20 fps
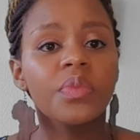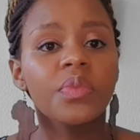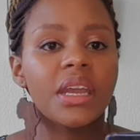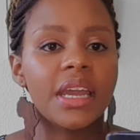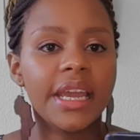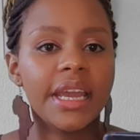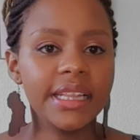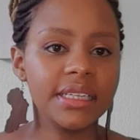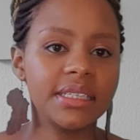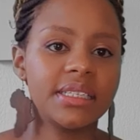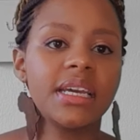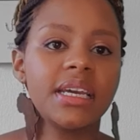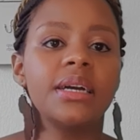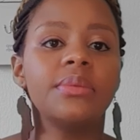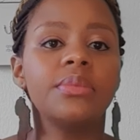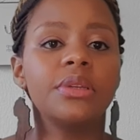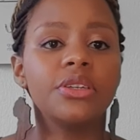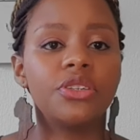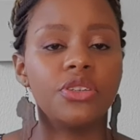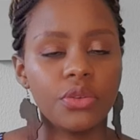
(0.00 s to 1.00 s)
in the time
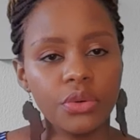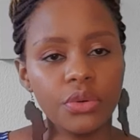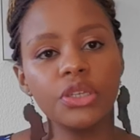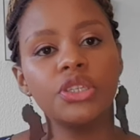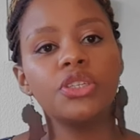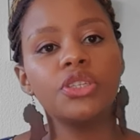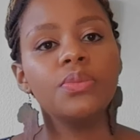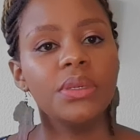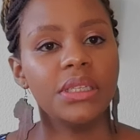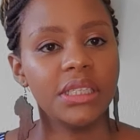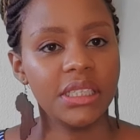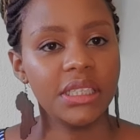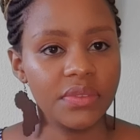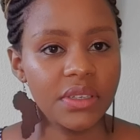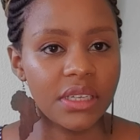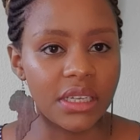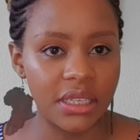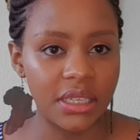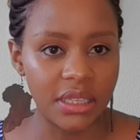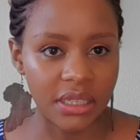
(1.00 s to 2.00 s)
that you're going to be
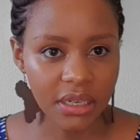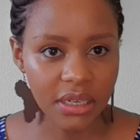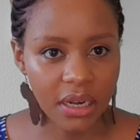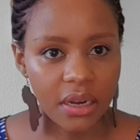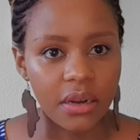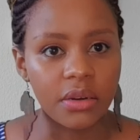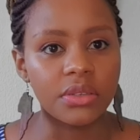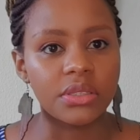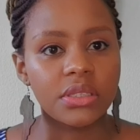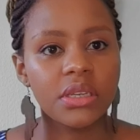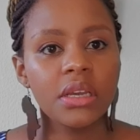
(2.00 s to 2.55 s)
living in their house.